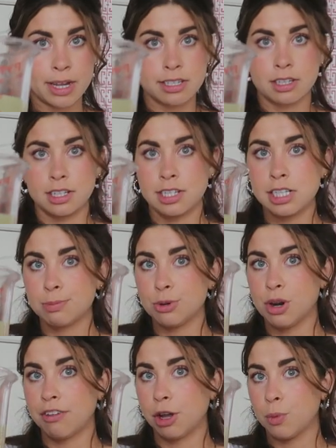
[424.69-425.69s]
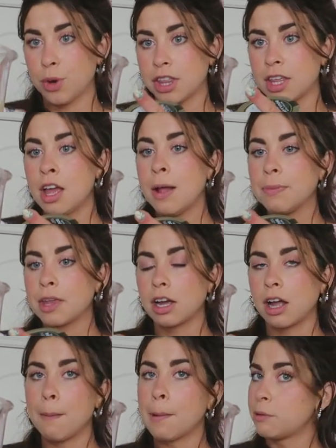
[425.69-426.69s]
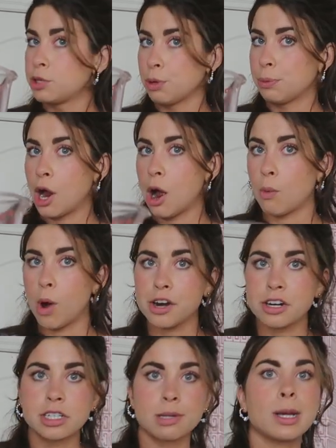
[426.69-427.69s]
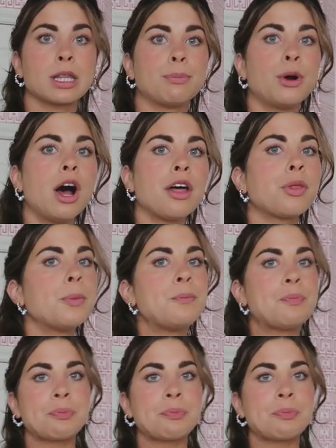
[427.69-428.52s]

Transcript: mixed a teaspoon of it with a cup of super hot water to make the broth,